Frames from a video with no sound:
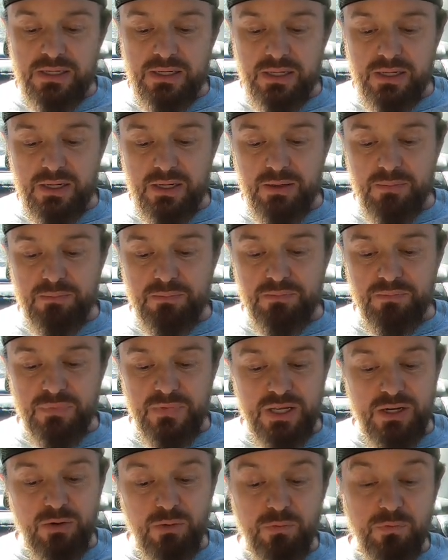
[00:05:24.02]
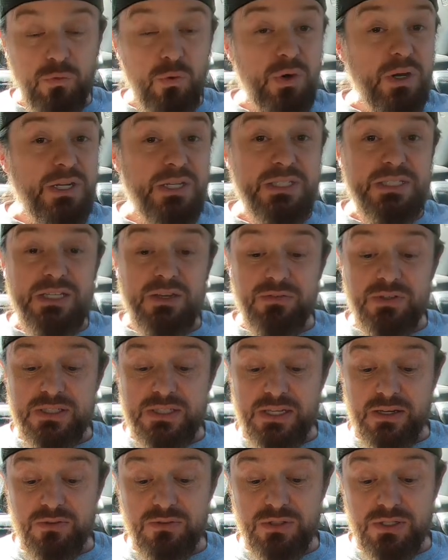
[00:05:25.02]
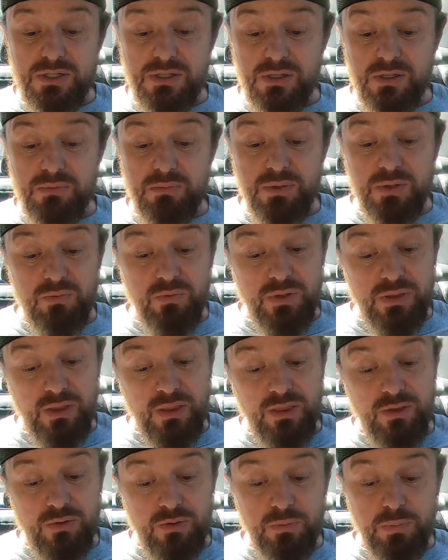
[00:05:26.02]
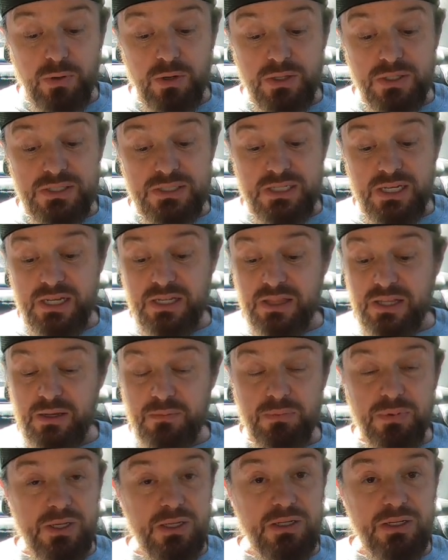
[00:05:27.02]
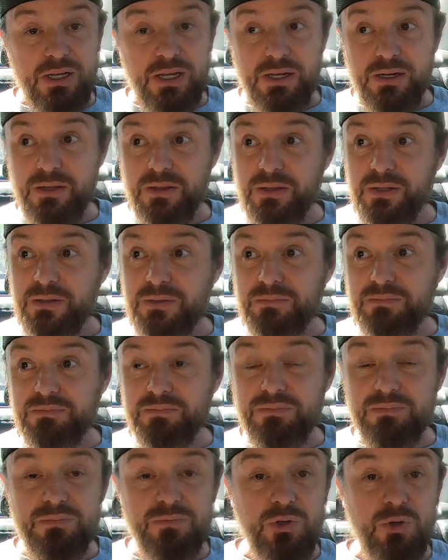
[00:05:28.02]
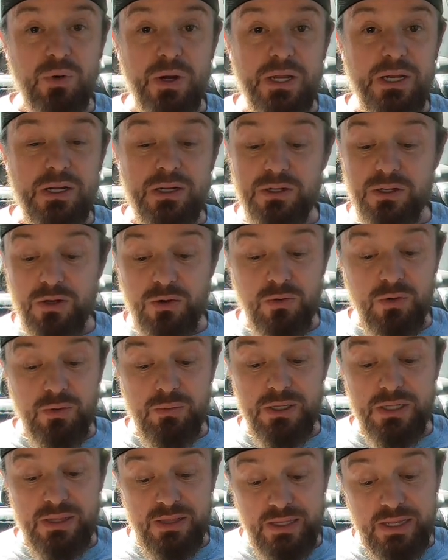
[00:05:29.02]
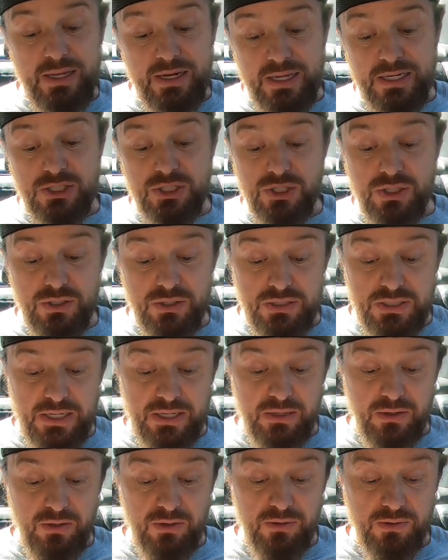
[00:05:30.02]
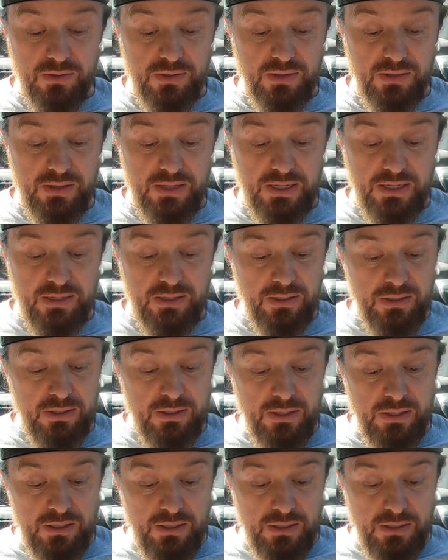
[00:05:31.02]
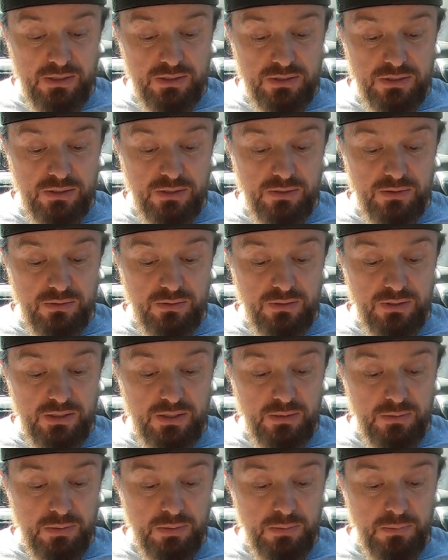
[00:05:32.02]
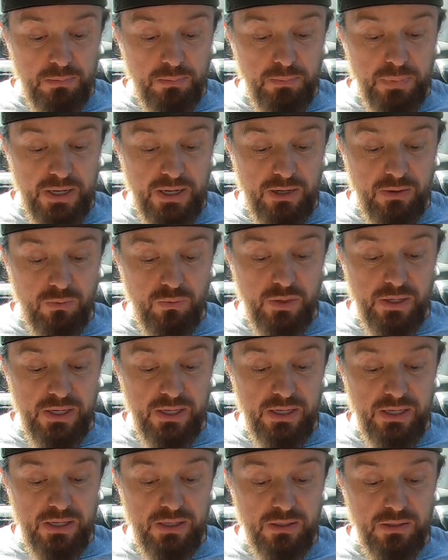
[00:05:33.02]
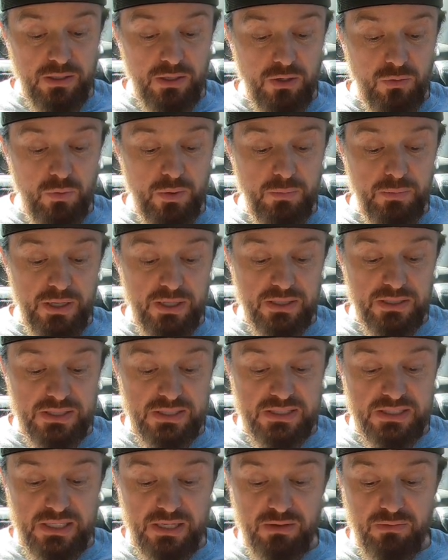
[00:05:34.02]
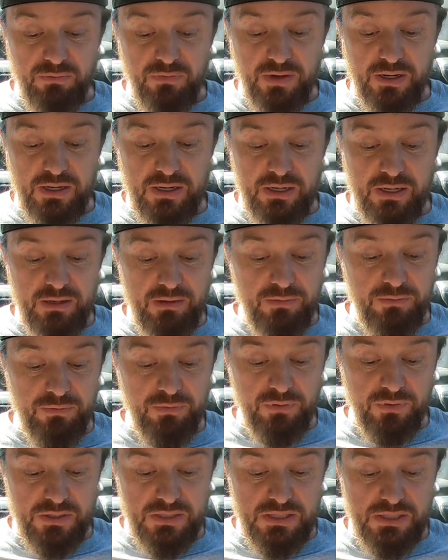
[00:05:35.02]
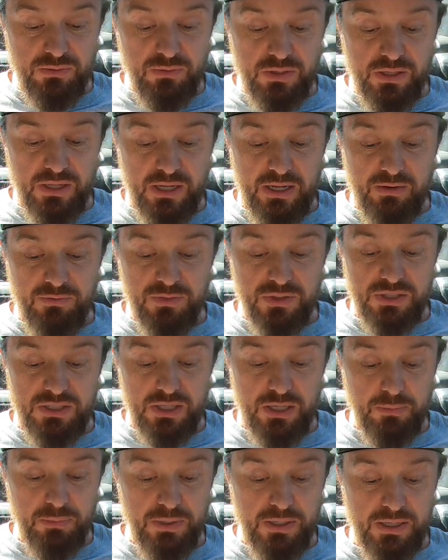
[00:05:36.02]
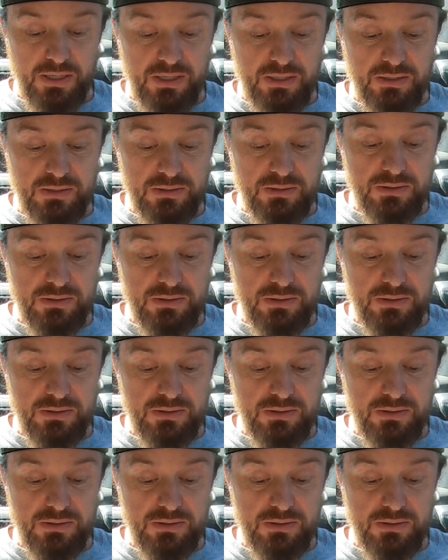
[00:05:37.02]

I know 487 sounds good, but with a third-party site, that being kind of the great unknown, I mean, that actually could take longer than that. Here's a little Poway going back to Sand 5. Let's see where they have you stopping at.